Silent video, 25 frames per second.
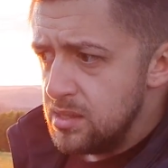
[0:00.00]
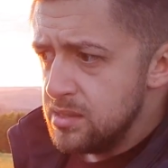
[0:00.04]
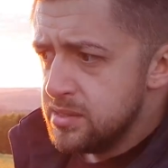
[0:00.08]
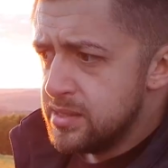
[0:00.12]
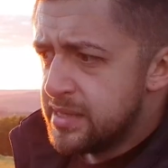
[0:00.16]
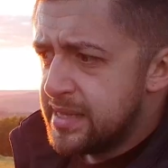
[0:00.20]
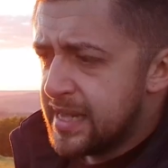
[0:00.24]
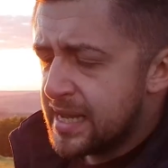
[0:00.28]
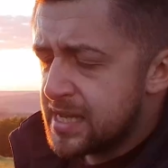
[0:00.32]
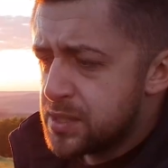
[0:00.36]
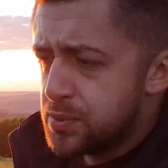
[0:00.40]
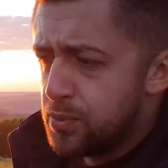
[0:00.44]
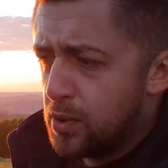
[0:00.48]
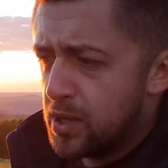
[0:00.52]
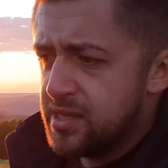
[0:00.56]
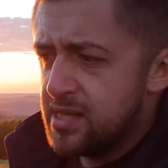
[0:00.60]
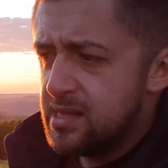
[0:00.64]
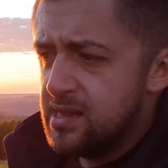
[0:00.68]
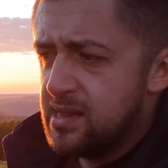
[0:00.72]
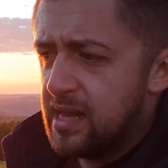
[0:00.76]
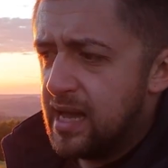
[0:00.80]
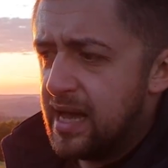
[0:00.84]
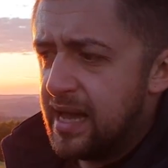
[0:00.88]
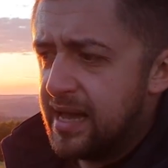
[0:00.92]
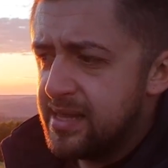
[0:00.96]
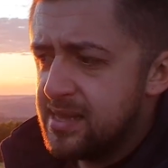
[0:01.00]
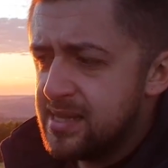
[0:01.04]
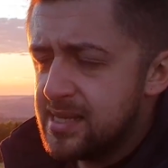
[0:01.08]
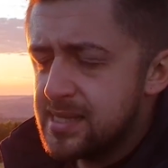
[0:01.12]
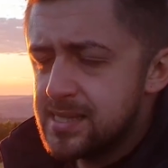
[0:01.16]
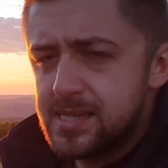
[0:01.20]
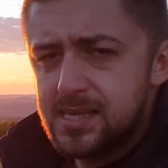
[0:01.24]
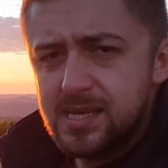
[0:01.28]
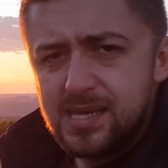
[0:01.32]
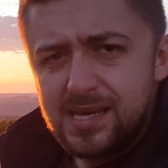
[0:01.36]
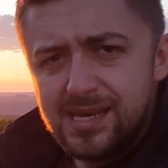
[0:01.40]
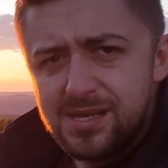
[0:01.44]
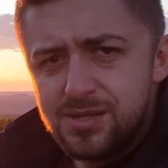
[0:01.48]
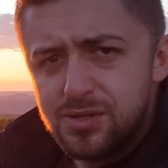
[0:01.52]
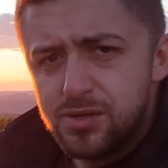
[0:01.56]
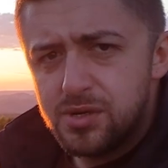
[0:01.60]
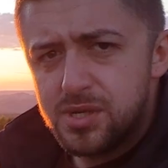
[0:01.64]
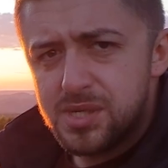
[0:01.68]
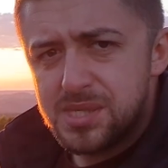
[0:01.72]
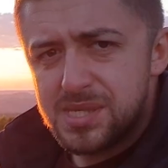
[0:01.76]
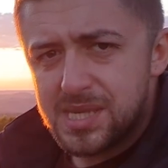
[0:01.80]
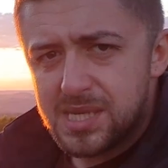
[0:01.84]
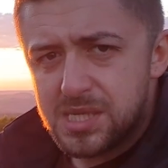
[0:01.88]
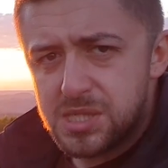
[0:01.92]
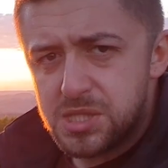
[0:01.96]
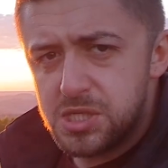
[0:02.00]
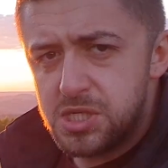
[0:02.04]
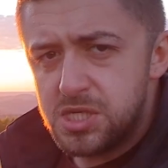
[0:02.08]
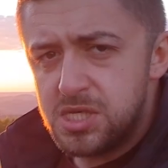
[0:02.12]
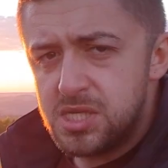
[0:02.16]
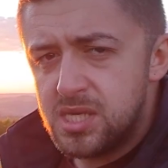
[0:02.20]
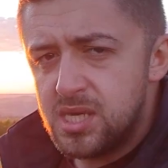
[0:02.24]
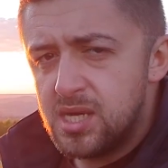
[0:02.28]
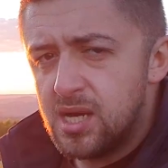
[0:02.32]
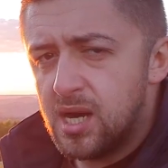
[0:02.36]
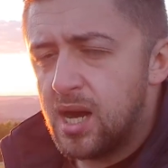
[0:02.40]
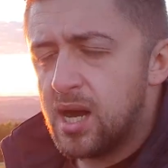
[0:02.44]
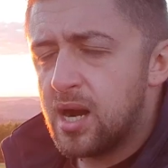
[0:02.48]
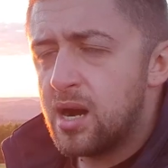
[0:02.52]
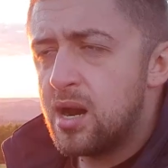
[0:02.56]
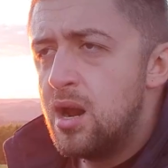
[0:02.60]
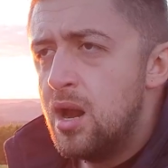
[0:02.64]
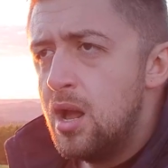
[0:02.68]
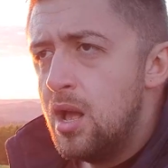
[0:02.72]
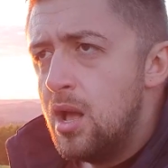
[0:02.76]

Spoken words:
The next one in line is the E36 GTR.